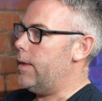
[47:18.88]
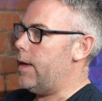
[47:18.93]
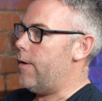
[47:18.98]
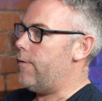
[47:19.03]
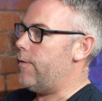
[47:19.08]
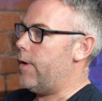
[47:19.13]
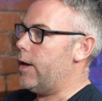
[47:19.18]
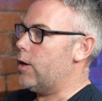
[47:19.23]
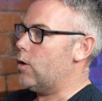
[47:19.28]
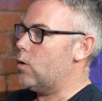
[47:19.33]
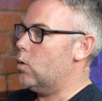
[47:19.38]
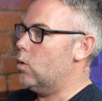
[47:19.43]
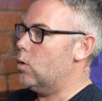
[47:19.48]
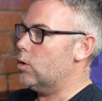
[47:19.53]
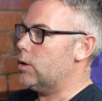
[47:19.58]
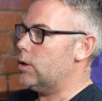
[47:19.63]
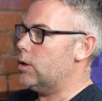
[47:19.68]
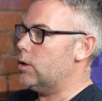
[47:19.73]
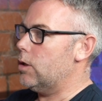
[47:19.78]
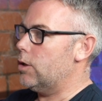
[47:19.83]
the FA
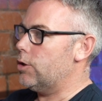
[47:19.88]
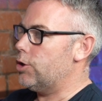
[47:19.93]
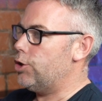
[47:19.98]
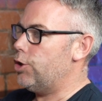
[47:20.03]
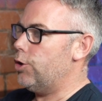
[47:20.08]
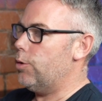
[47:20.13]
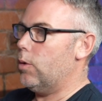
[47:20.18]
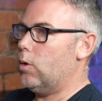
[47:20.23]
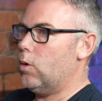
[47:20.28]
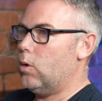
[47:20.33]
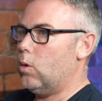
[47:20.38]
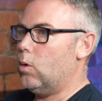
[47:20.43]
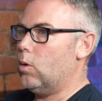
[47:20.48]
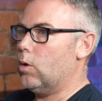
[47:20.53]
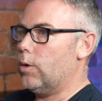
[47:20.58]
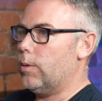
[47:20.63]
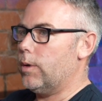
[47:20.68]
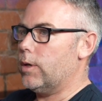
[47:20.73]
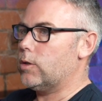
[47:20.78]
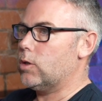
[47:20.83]
courses, like Stuart
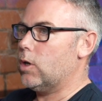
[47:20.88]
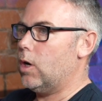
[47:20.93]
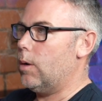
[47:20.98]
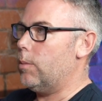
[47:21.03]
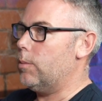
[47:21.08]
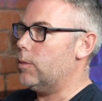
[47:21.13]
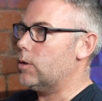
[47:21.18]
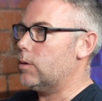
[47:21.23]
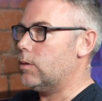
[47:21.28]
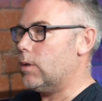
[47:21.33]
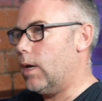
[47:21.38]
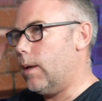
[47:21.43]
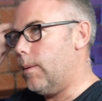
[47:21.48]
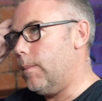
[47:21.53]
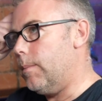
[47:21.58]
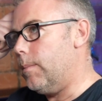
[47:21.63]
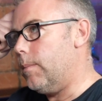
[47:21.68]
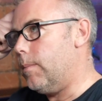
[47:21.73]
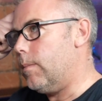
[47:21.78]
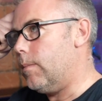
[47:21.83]
Hall, who at the time was
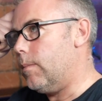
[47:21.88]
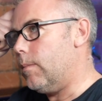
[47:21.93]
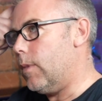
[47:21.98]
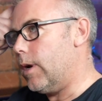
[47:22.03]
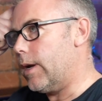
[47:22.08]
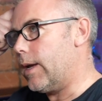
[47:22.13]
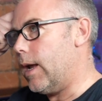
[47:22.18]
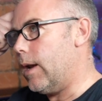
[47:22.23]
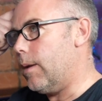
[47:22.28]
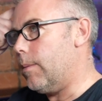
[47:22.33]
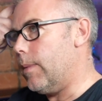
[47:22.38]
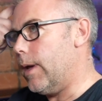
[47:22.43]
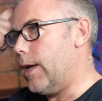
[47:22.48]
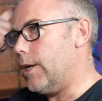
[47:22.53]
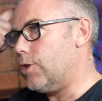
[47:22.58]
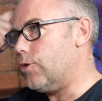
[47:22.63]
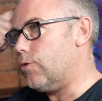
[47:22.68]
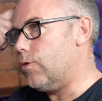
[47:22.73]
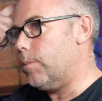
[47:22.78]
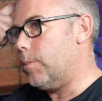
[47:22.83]
my academy
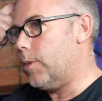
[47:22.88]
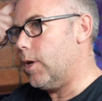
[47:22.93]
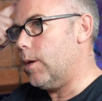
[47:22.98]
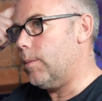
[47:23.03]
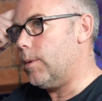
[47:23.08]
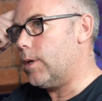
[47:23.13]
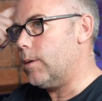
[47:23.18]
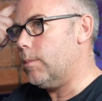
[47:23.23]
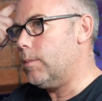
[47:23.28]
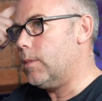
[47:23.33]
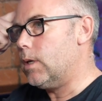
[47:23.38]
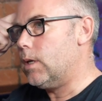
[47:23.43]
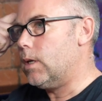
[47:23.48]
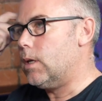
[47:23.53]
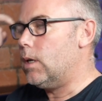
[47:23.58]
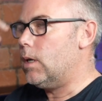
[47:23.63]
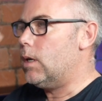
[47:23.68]
manager at Birmingham.